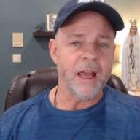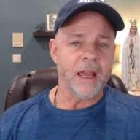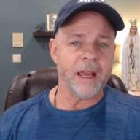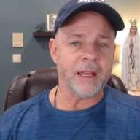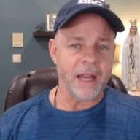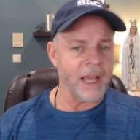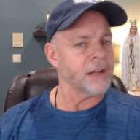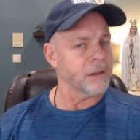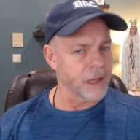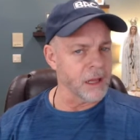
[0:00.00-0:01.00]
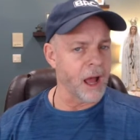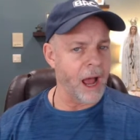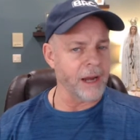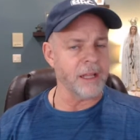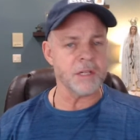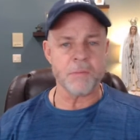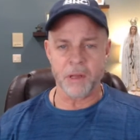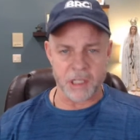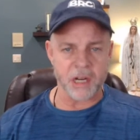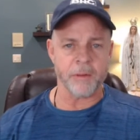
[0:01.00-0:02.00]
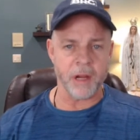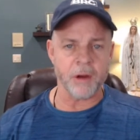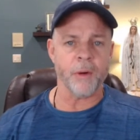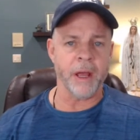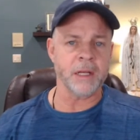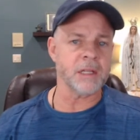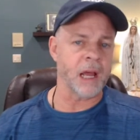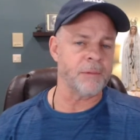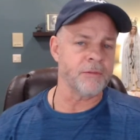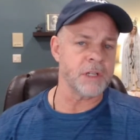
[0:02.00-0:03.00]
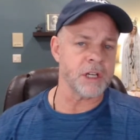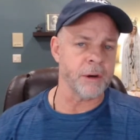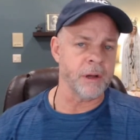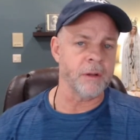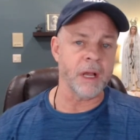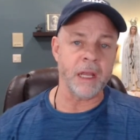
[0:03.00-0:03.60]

It can handle a lot. It's military grade type of material.